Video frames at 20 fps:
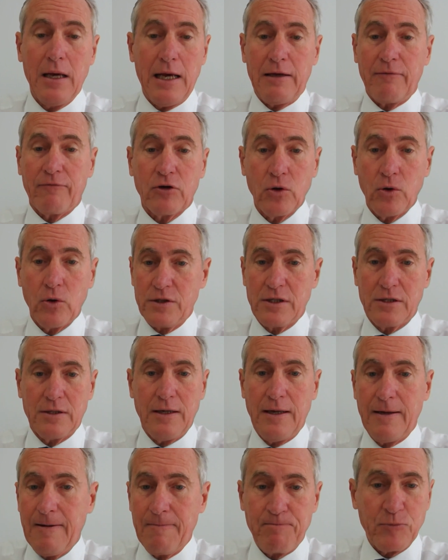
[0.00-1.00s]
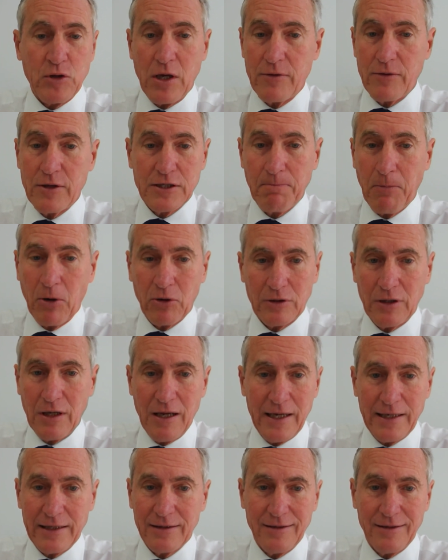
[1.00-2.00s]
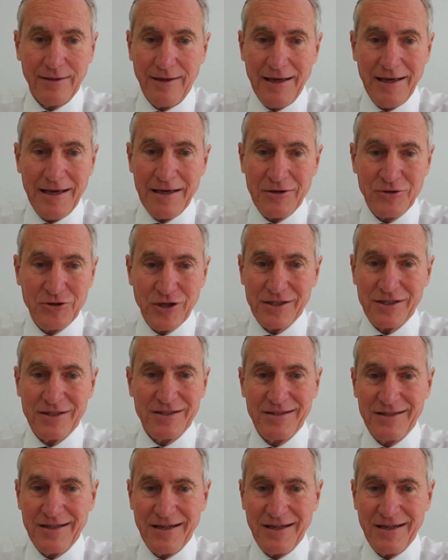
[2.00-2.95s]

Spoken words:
And of course, the spotlight just